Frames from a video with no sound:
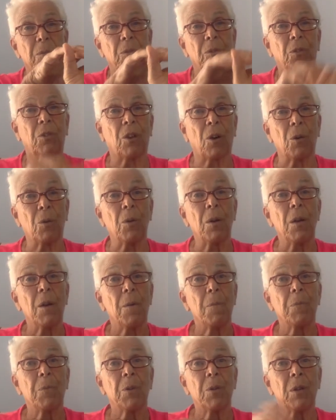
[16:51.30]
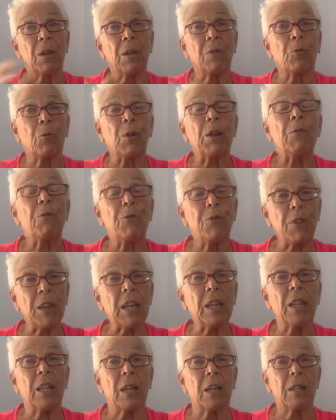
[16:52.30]
So if we
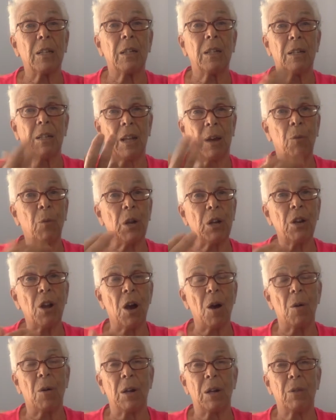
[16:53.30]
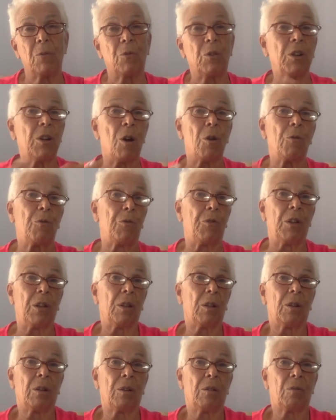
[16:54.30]
feel it, then we know it. If we don't
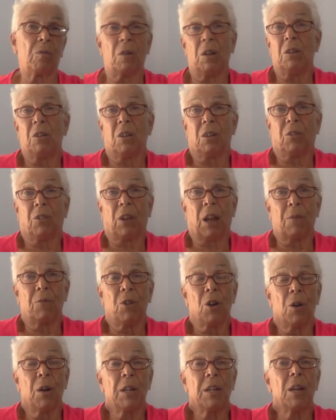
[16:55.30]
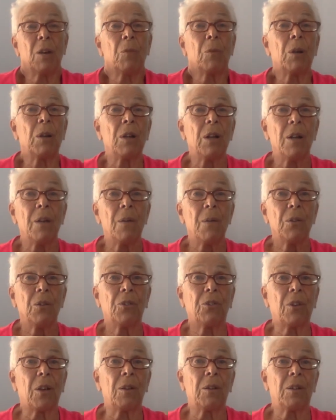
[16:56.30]
feel it, we just have no idea. When
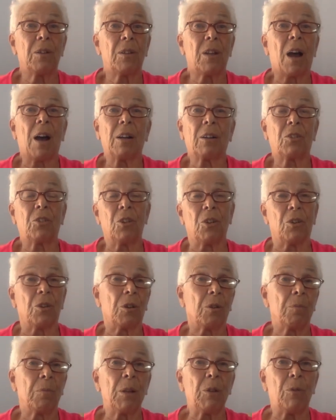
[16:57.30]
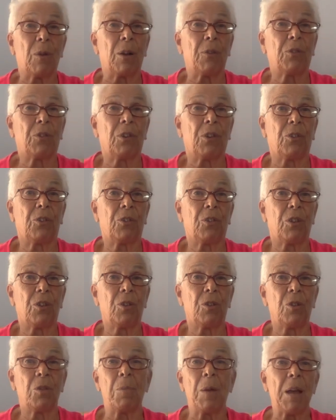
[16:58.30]
a doctor or midwife says to you,
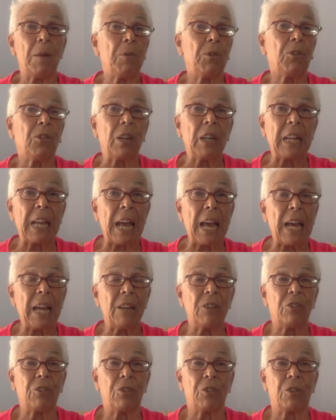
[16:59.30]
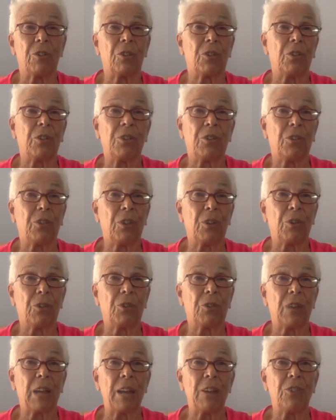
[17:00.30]
your baby's engaged or it's at a zero
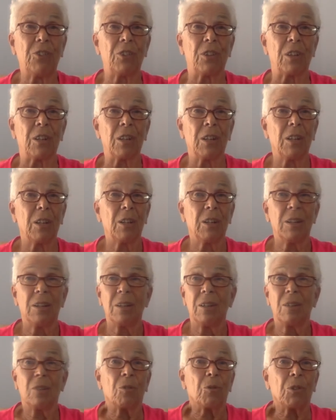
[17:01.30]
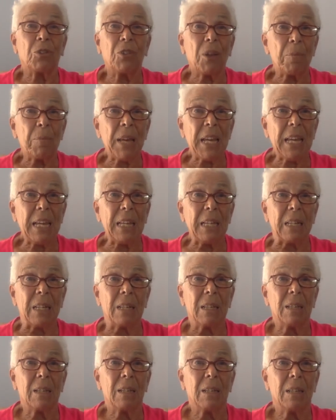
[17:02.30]
station, what's that mean?
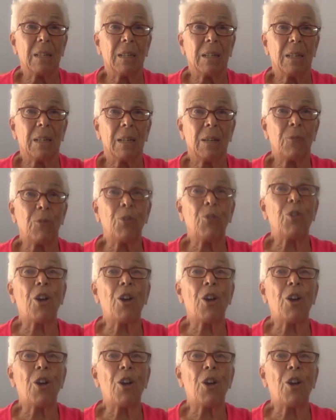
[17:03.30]
If you